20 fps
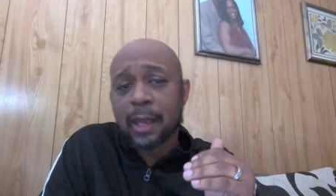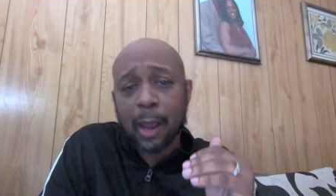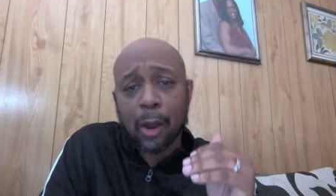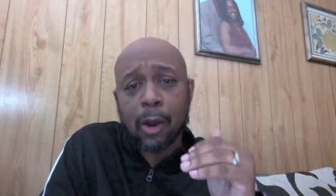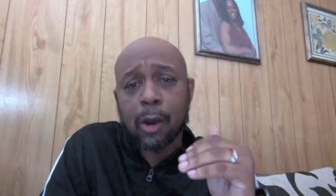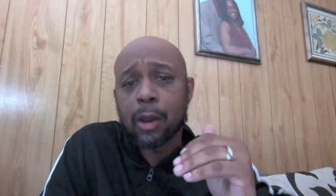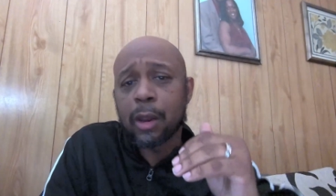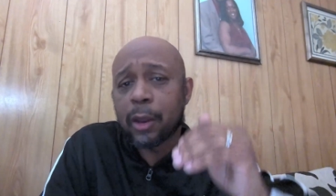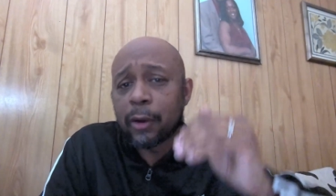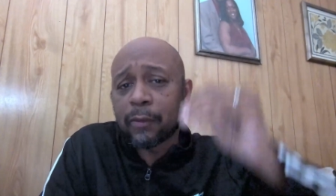
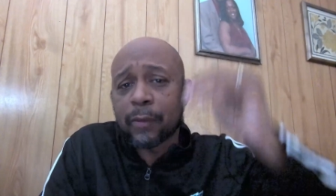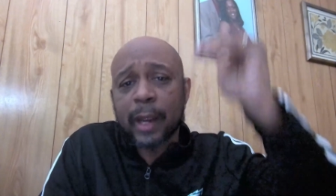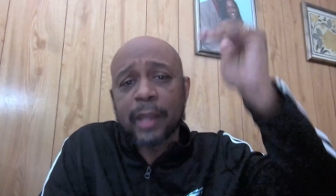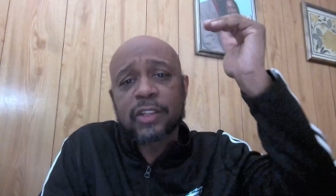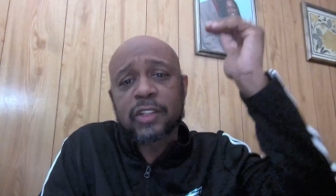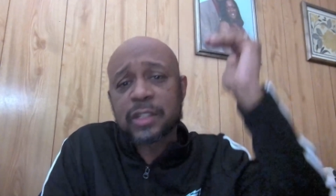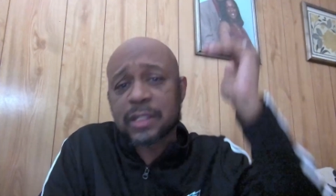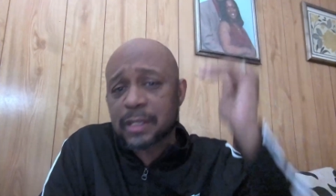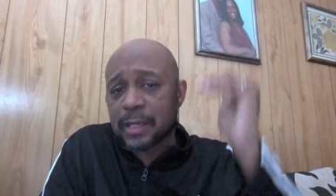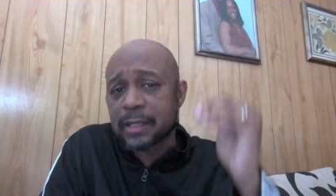all
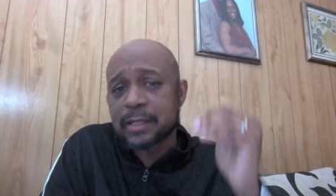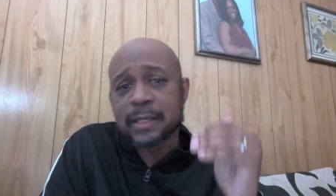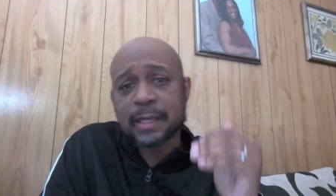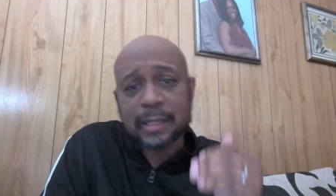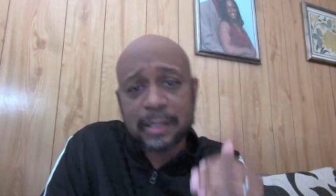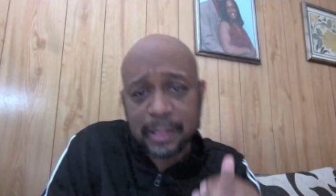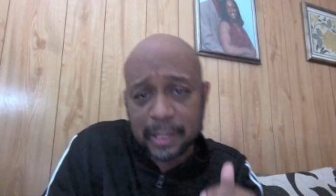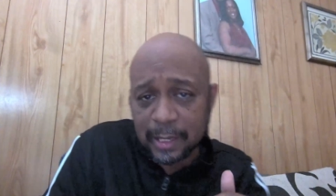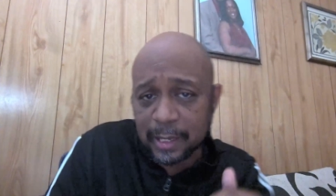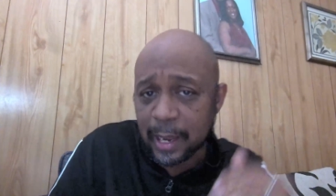unrighteousness
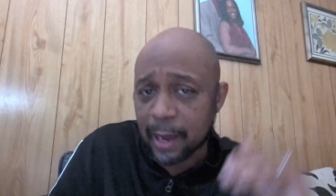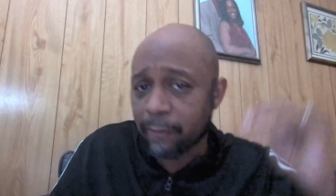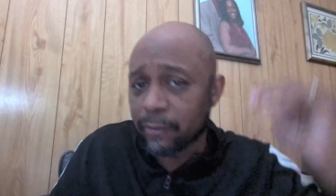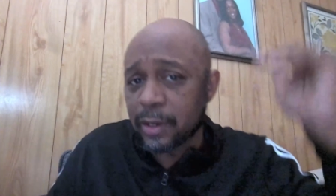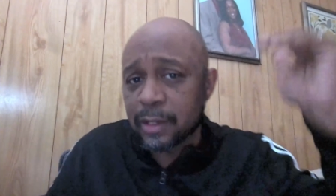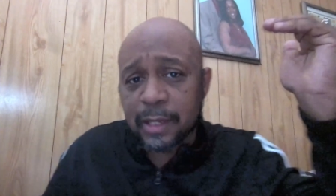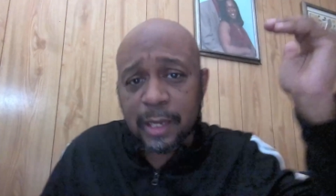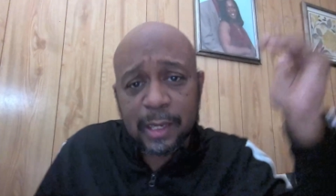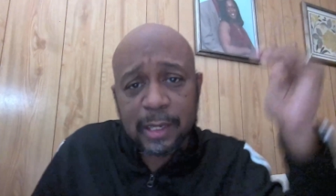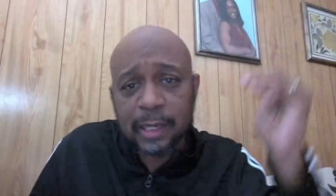is sin.
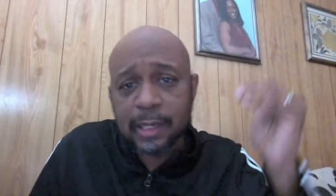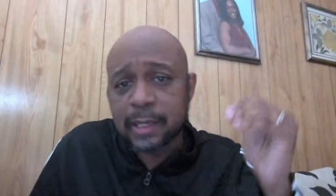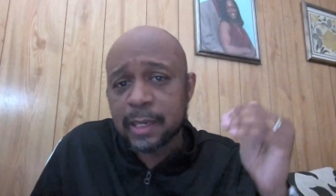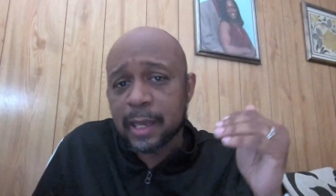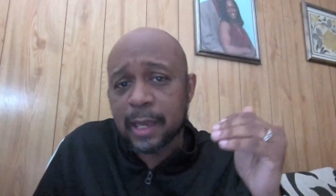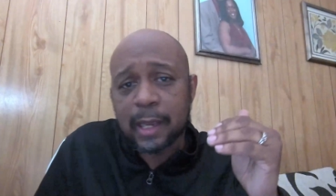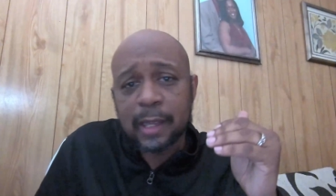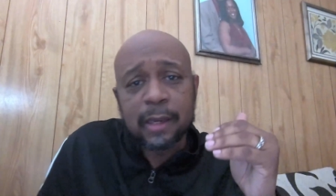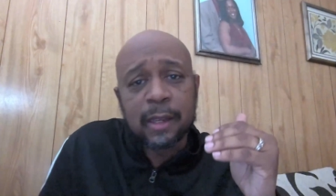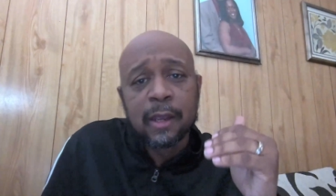Everything that he
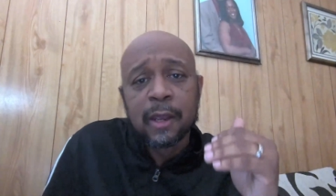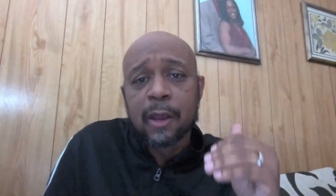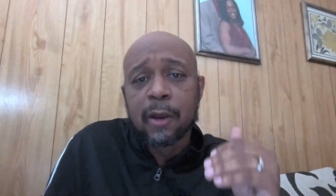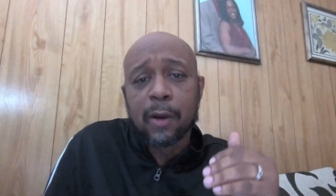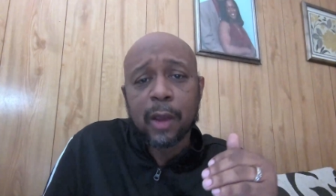did,